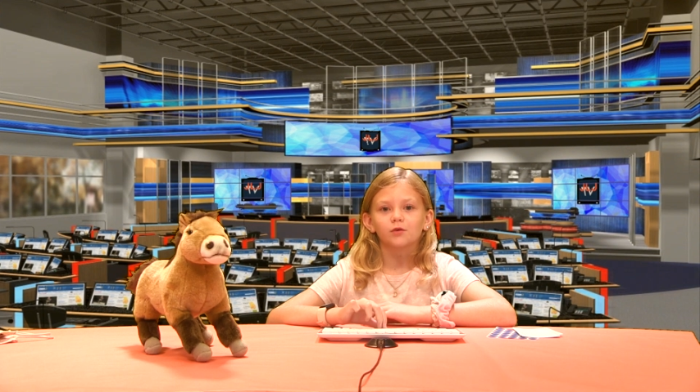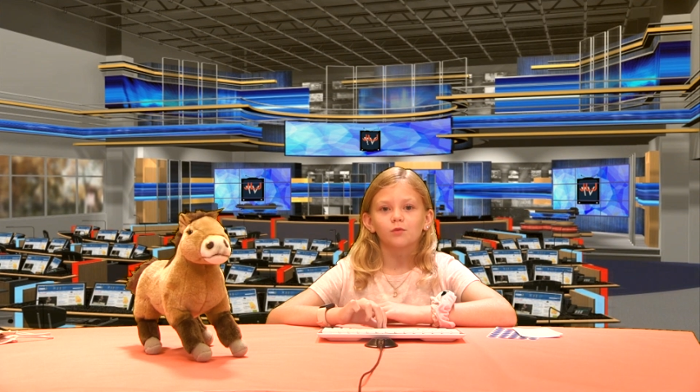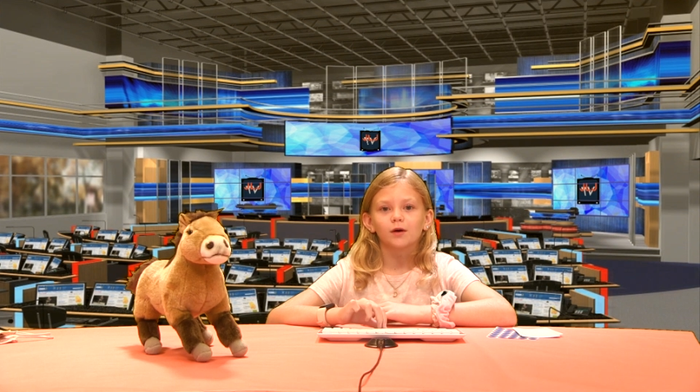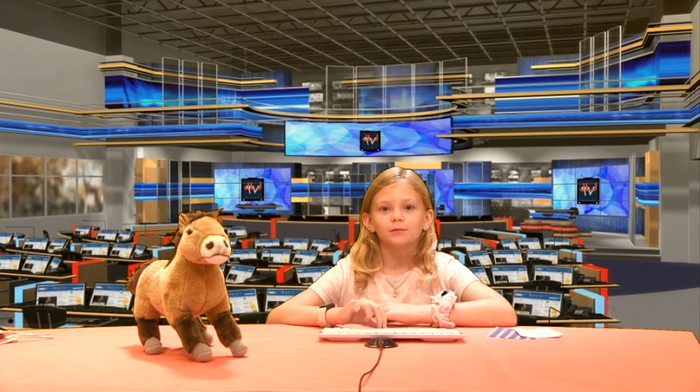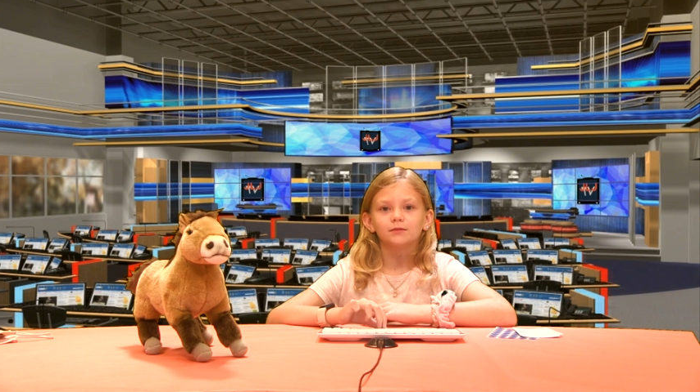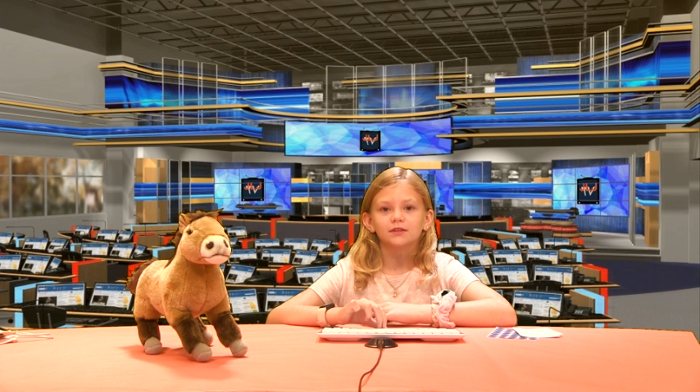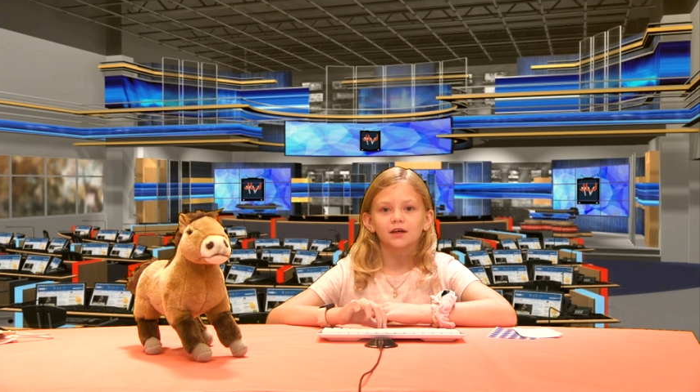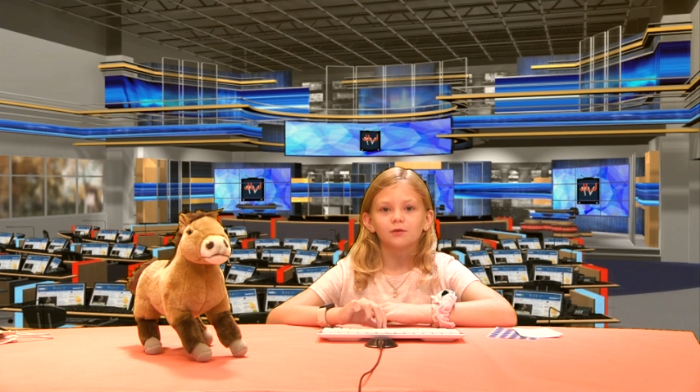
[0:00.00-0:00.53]

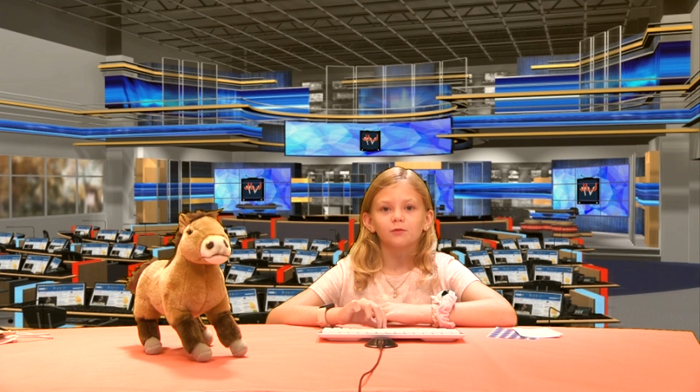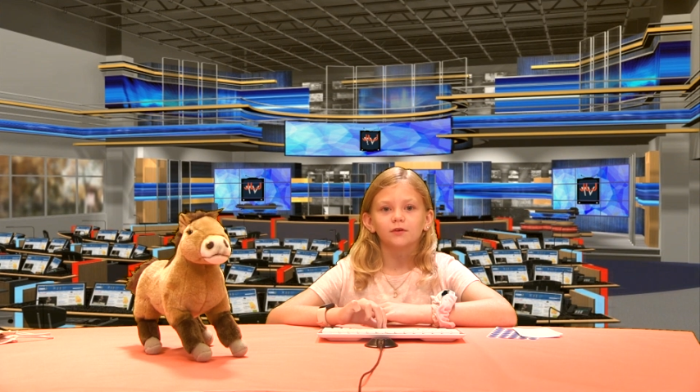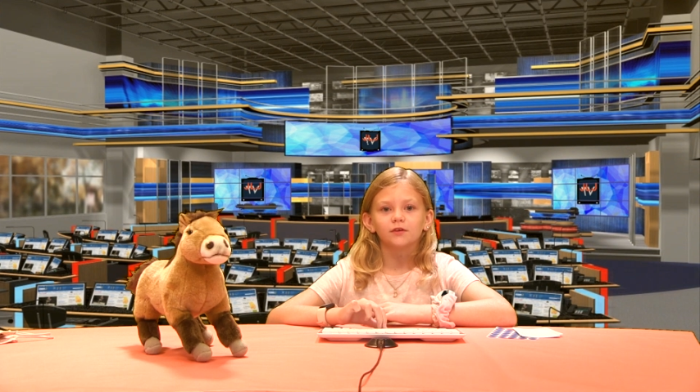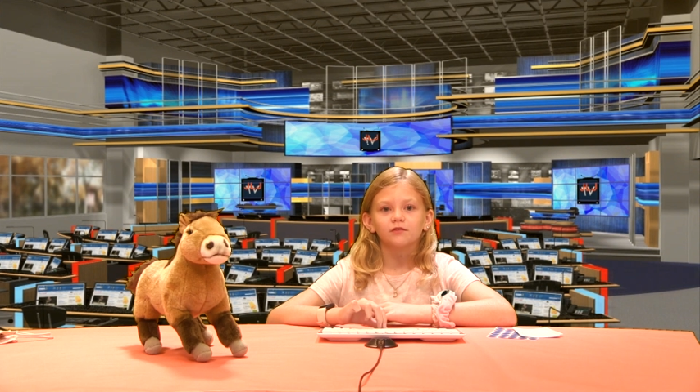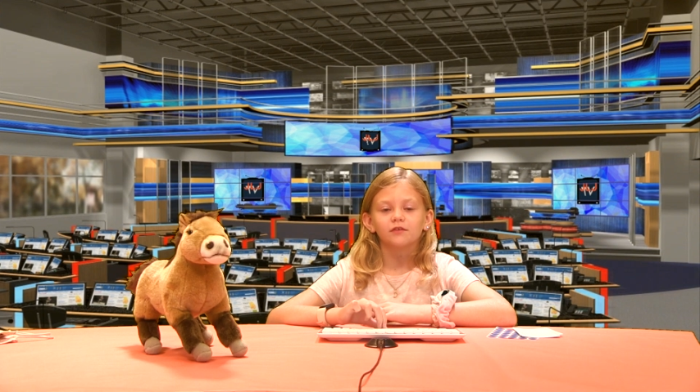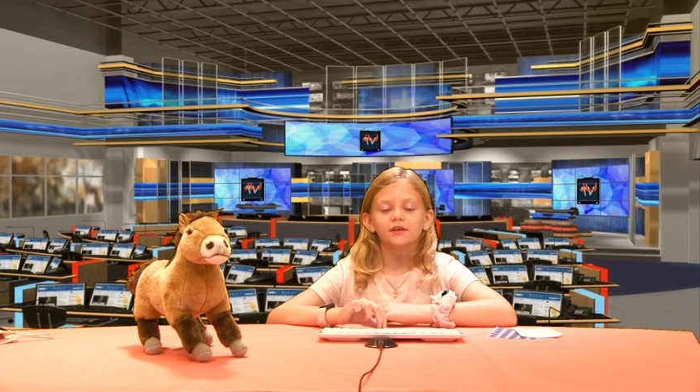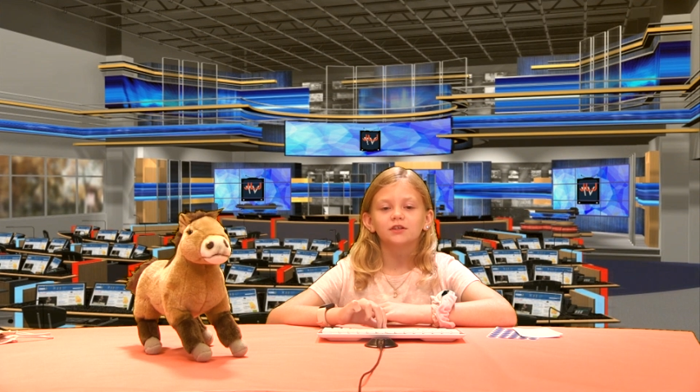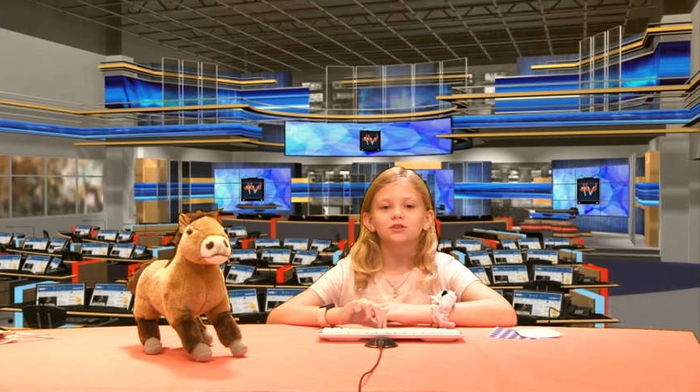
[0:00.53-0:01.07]
website when you
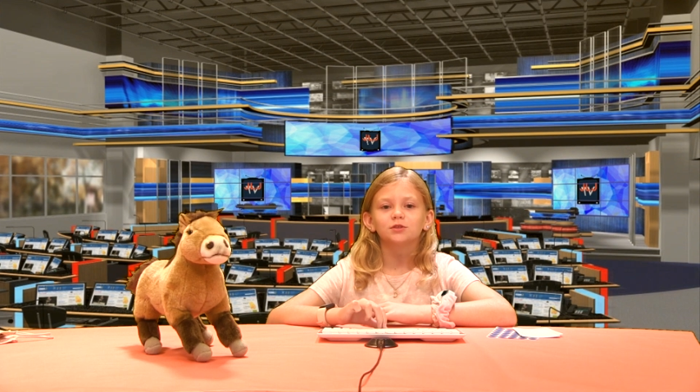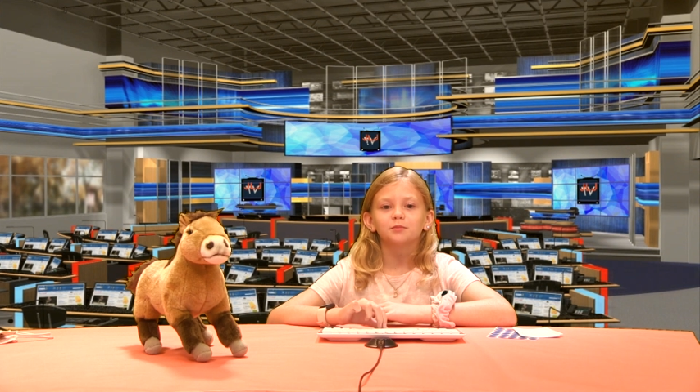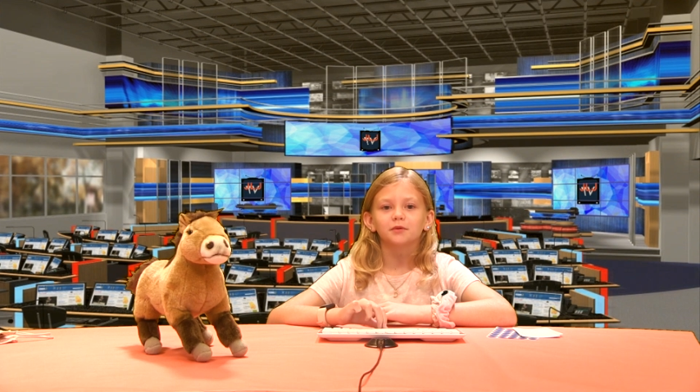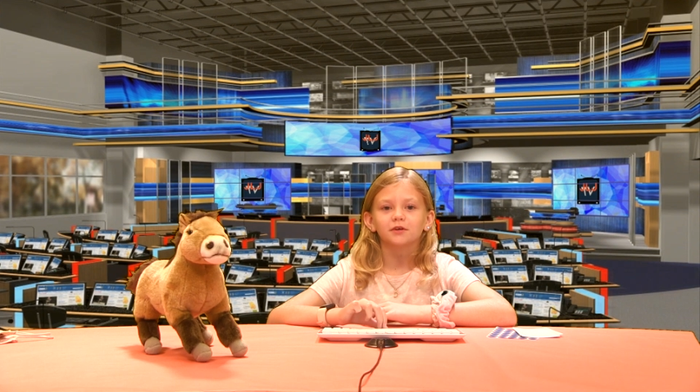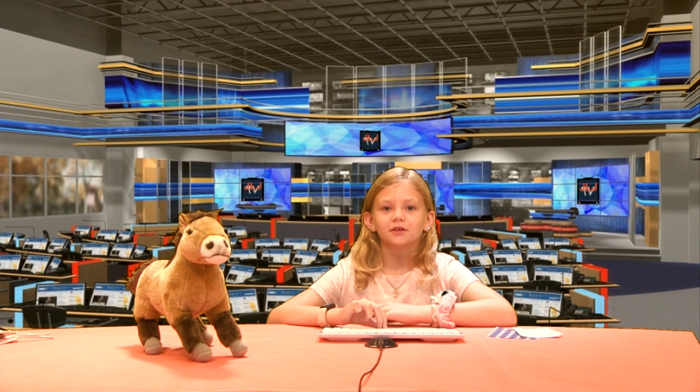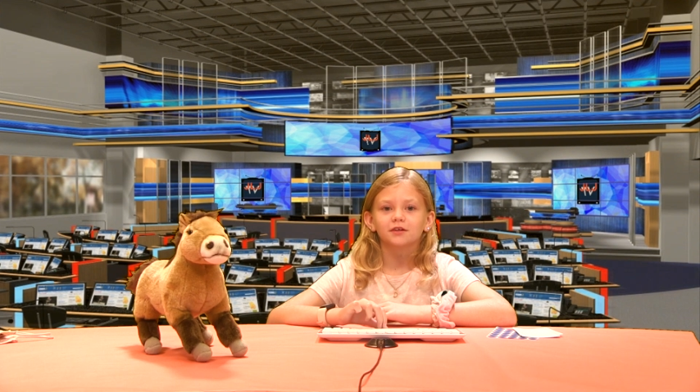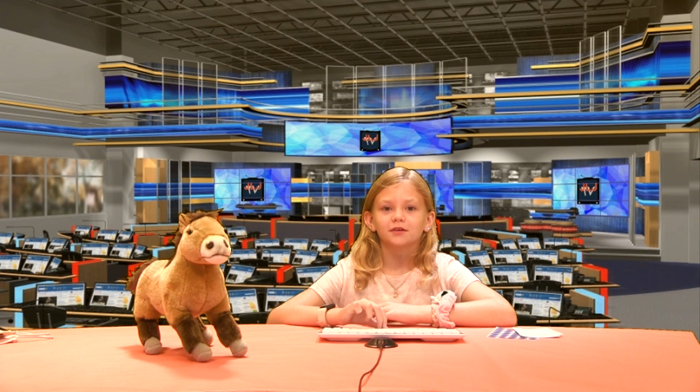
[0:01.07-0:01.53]
finish a book.